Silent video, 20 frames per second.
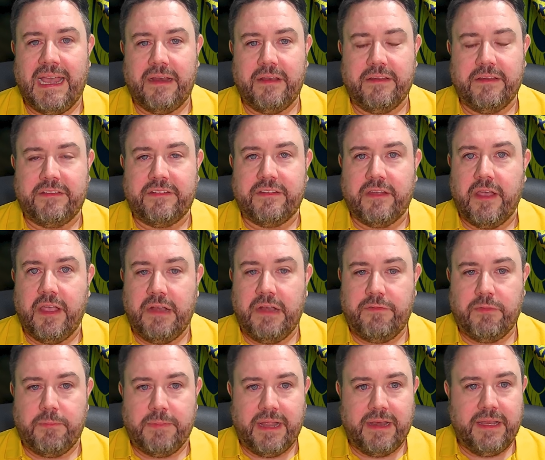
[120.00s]
of the side
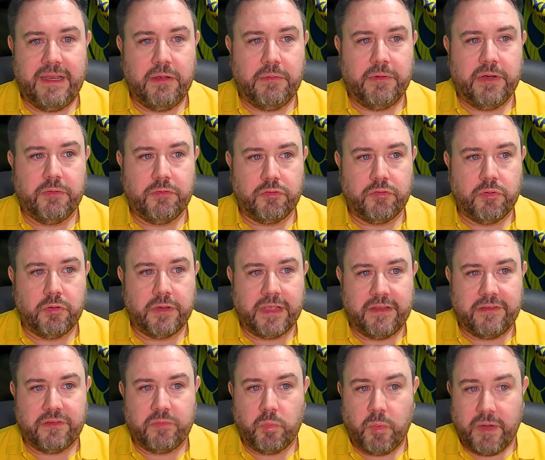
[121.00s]
from that 0-0 draw
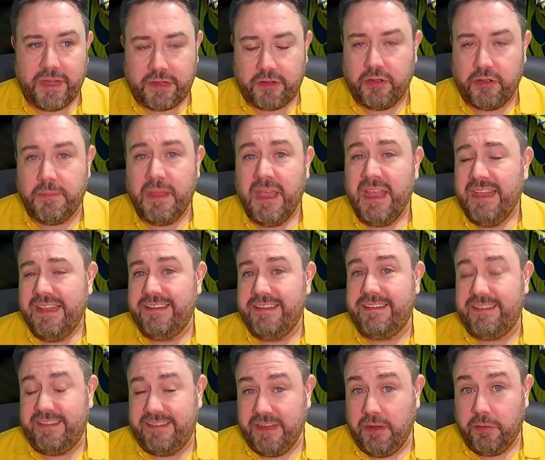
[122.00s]
against Wickham. There's
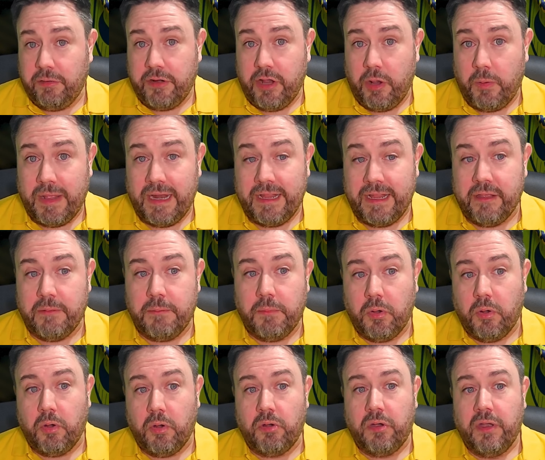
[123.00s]
still no Elliot
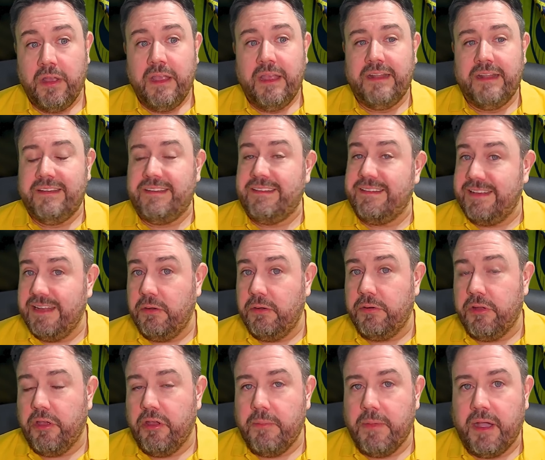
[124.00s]
Moore and still
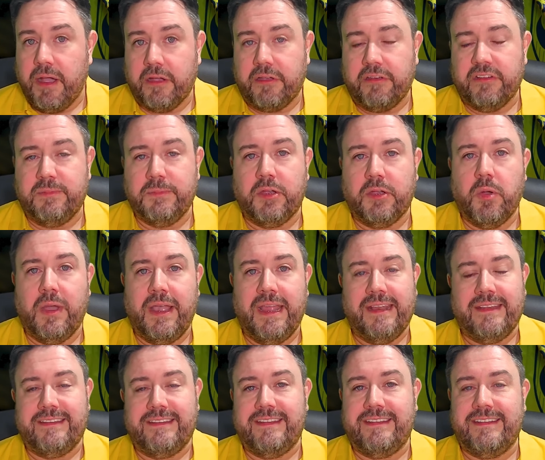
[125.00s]
no Marcus McGuane.
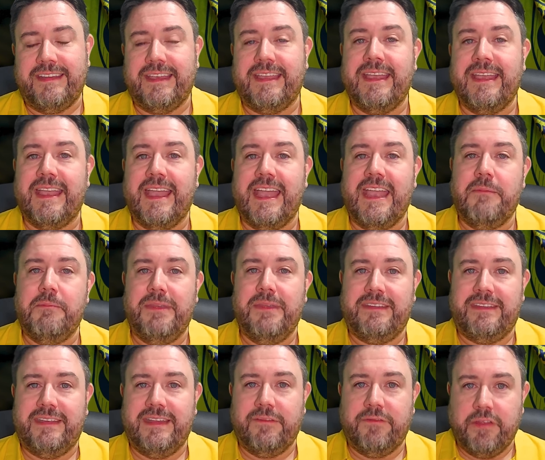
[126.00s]
It's the second game
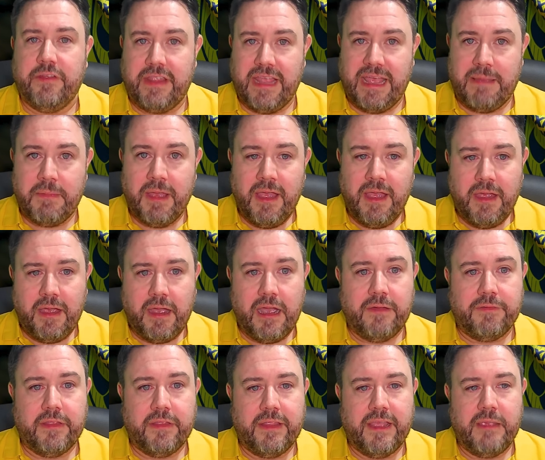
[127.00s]
missing for them
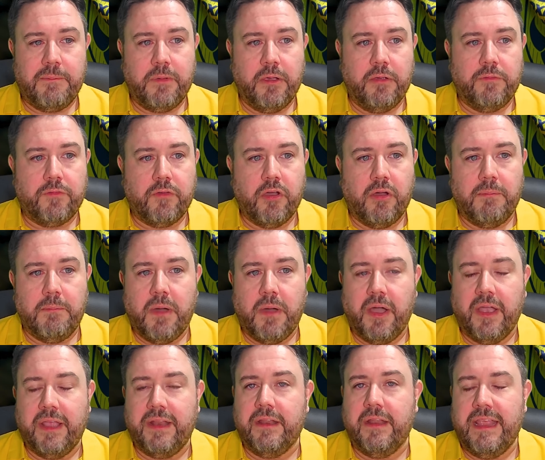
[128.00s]
after they both got
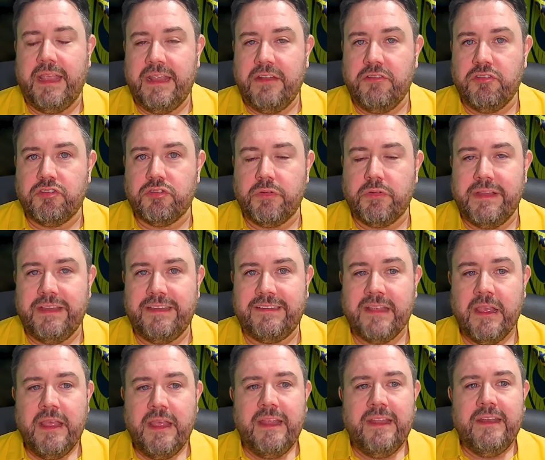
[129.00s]
minor injuries.
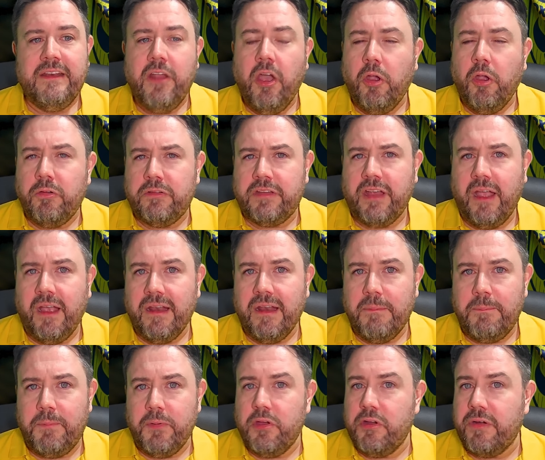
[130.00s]
No Tyler
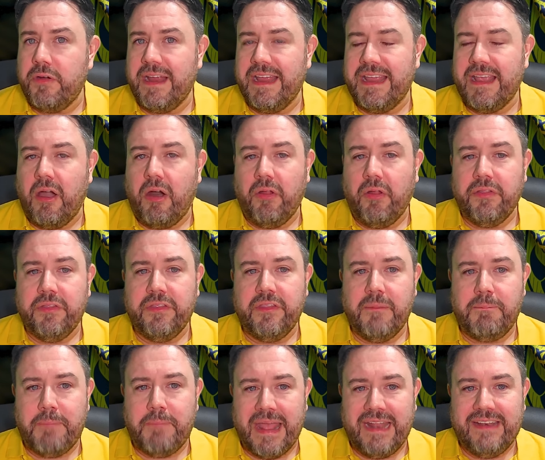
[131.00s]
Bure on the
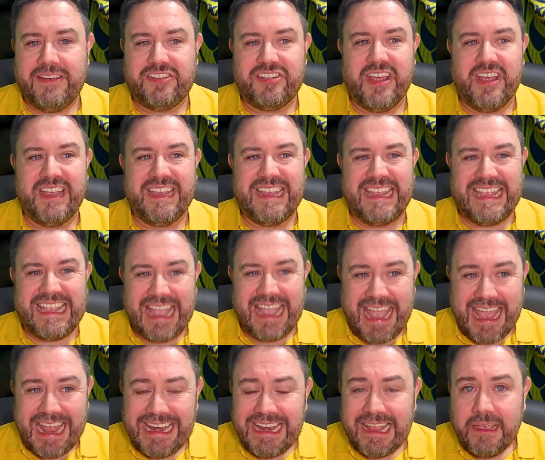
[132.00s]
bench
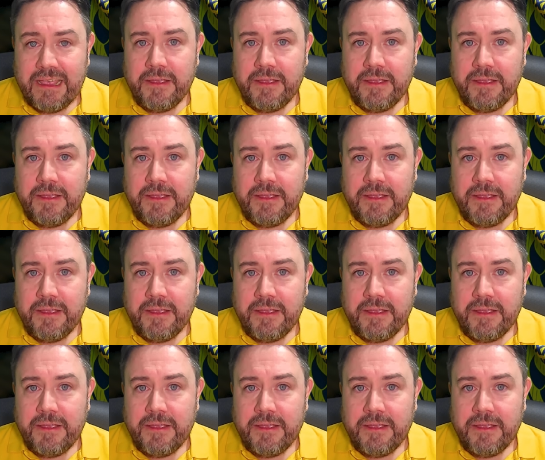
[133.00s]
again.